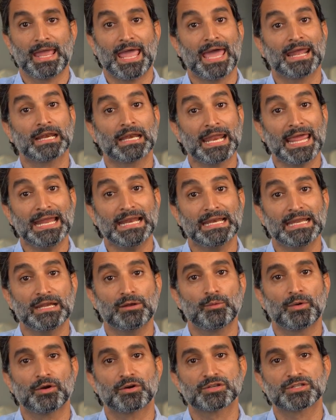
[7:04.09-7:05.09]
And lately,
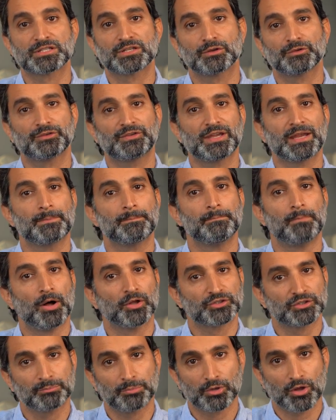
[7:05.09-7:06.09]
we are still seeing
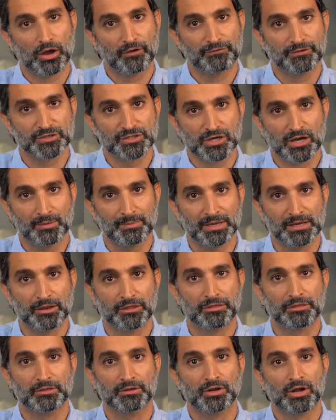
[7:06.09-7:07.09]
multiple offers come in
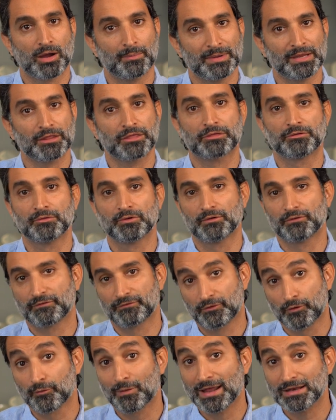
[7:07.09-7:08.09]

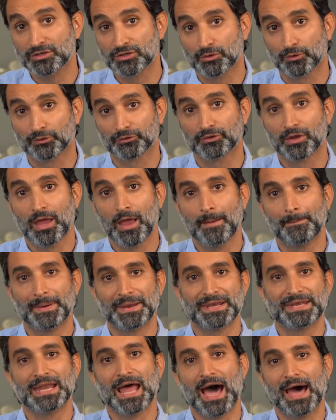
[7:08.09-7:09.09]
for rentals,
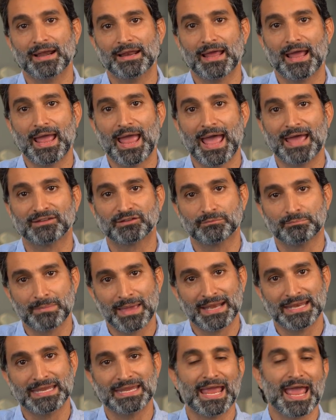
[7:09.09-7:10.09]
but not as
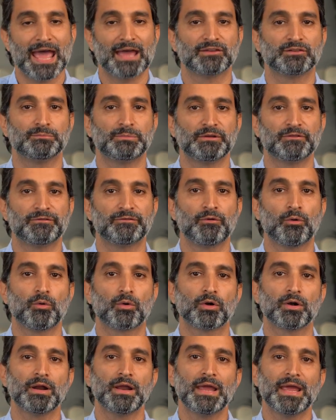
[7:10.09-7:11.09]
many as
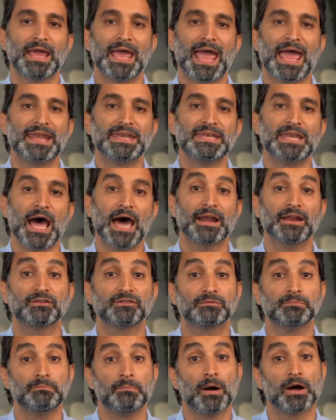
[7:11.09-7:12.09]
before, and not
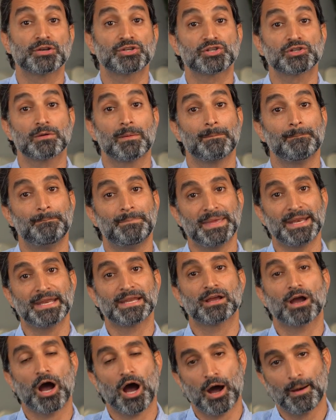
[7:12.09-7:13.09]
as much
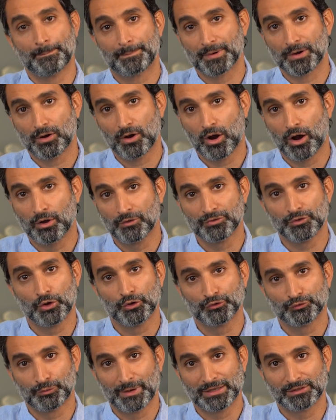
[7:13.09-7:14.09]
bidding up on
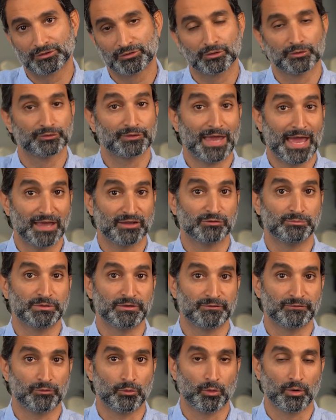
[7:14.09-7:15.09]
those rentals as
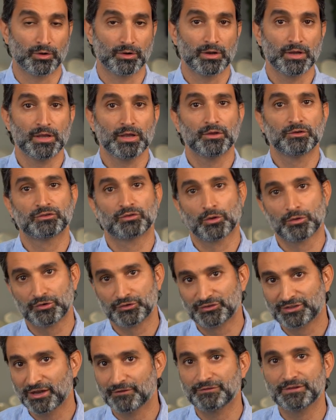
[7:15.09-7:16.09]
before. So
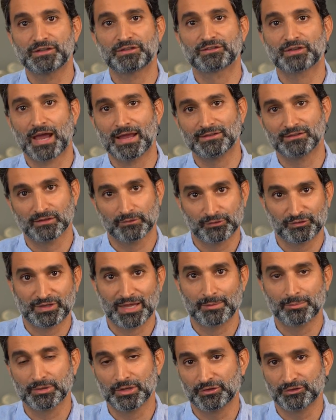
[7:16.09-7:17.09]
there's definitely signs of
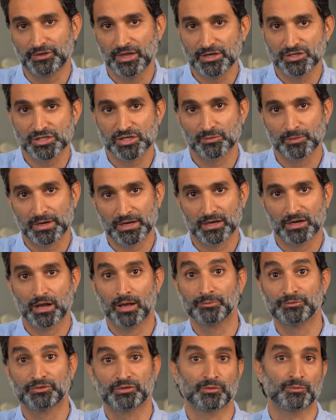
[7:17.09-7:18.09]
stabilization when it
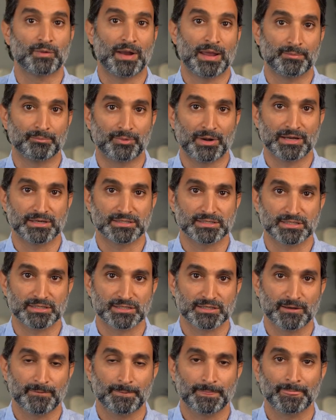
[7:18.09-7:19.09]
comes to rent
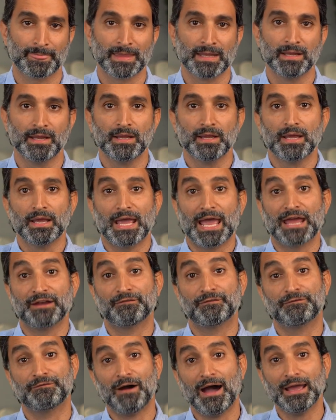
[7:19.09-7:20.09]
prices. And
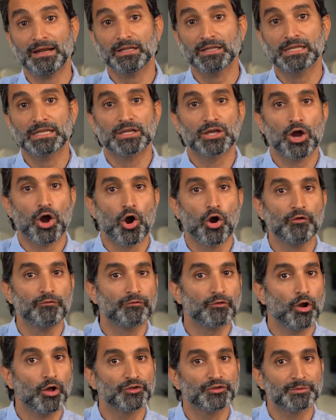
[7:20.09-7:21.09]
finally,
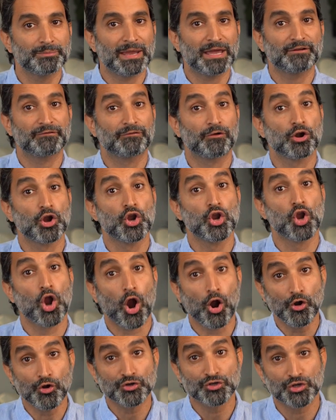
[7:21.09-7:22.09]
overall demand for
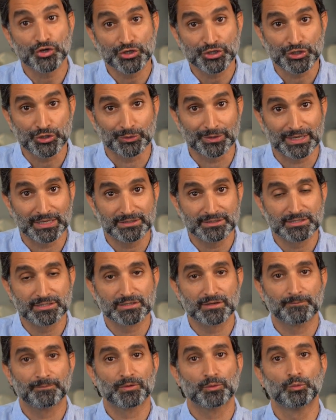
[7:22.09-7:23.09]
larger units
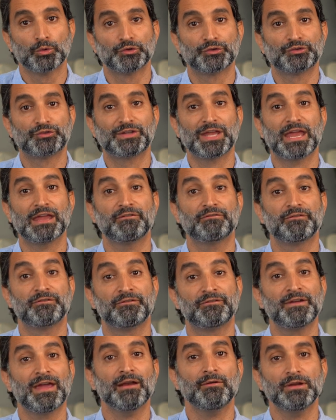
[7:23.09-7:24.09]
will stay
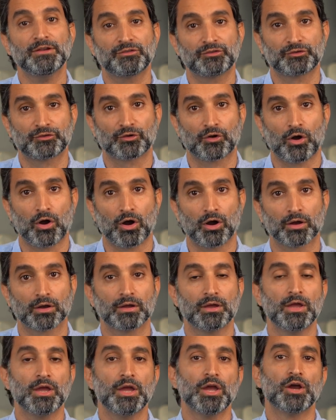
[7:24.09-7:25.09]
very strong,
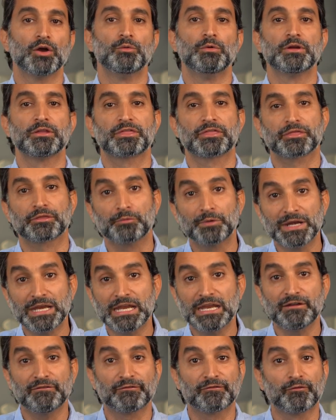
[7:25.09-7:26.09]
with
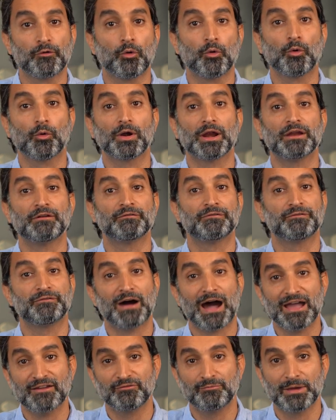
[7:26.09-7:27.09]
3, 4, and
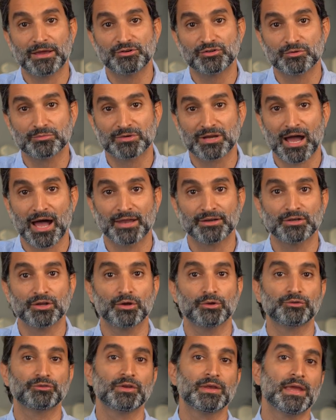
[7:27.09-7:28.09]
5 bedroom
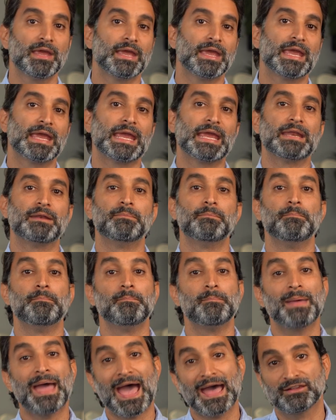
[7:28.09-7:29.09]
condos
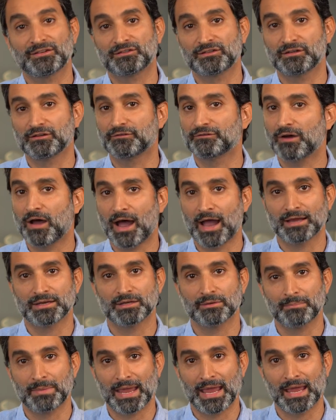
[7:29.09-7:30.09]
in massive high
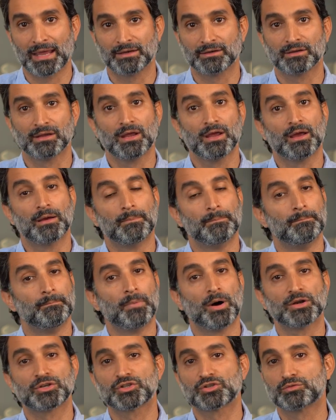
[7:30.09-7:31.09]
demand,
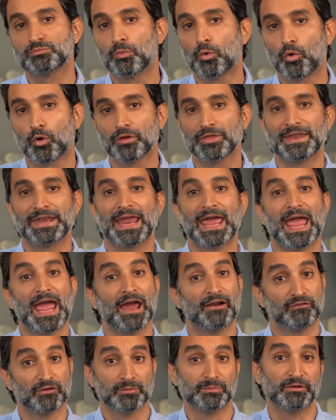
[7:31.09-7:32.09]
much more than
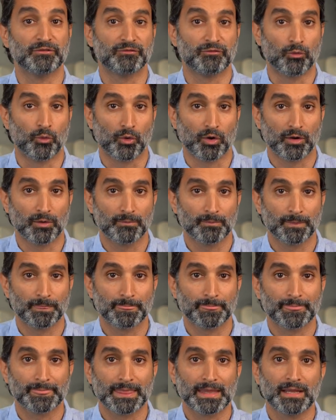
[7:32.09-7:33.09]
ever before.
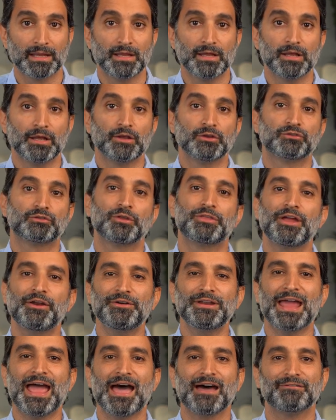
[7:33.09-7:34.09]
So there
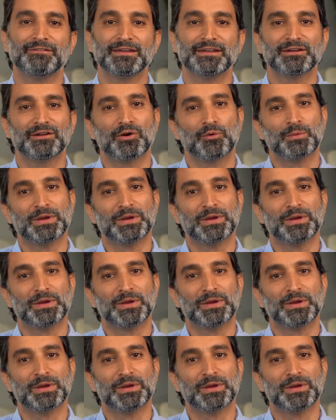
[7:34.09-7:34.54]
you have it.